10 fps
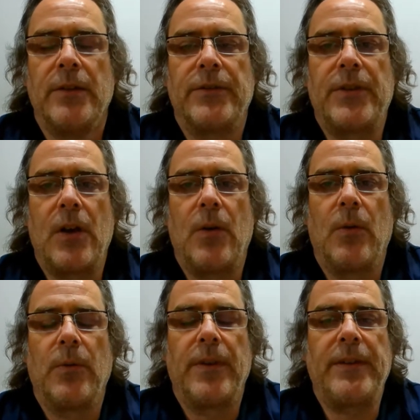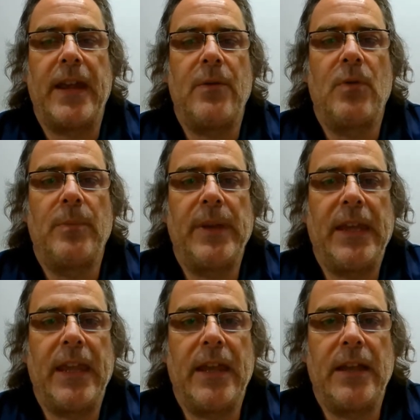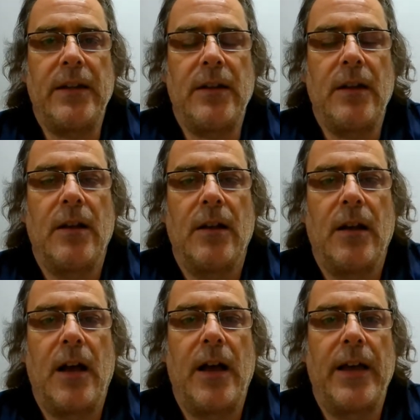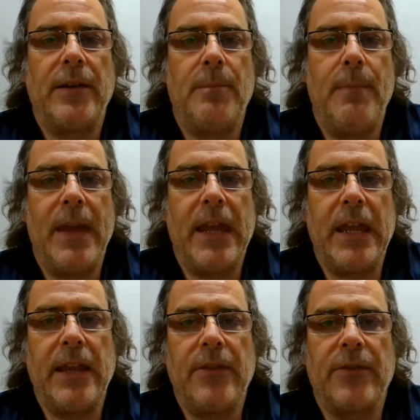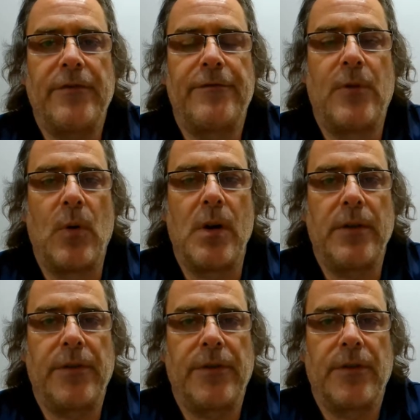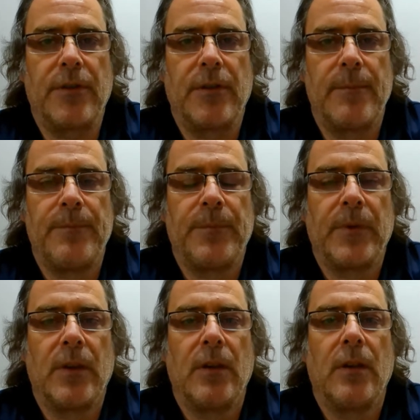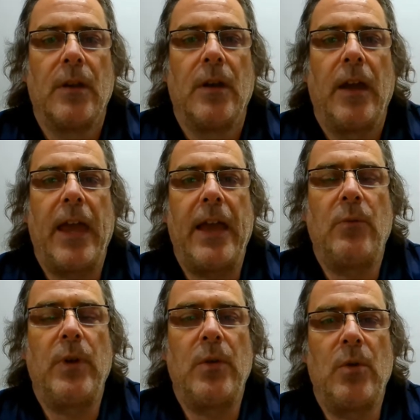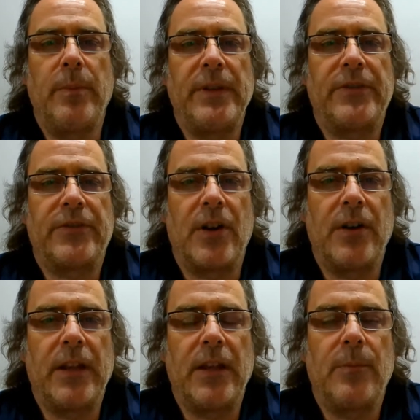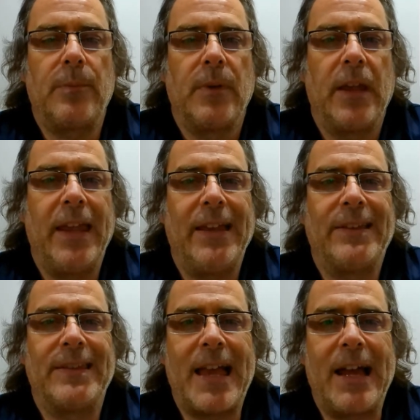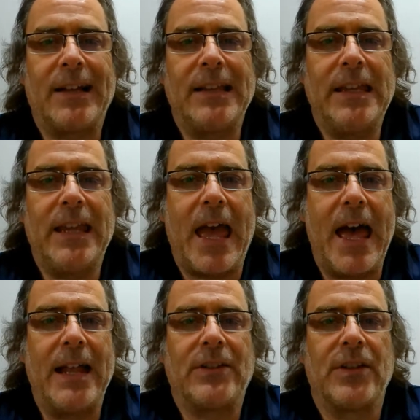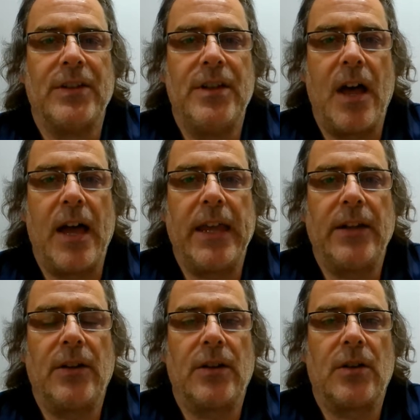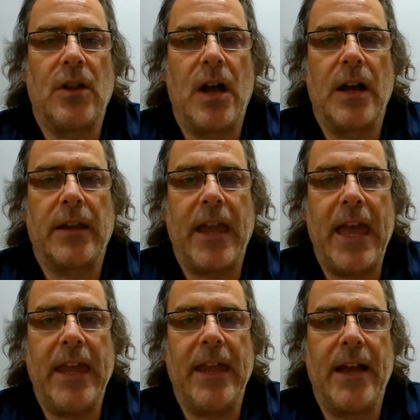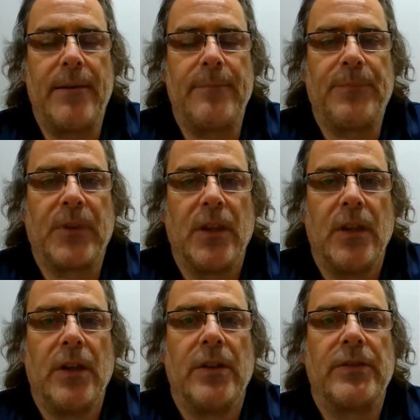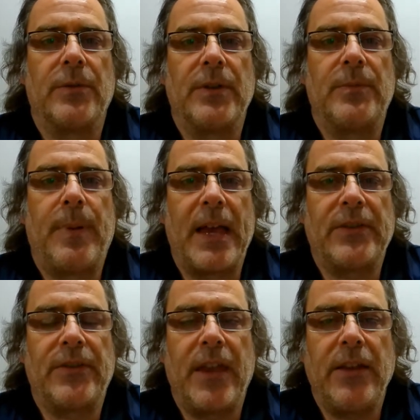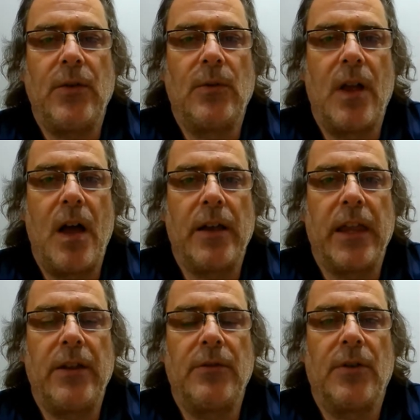So the day will begin on May the 4th, and we will be starting exactly at 9 o'clock a.m. So it's best that you log in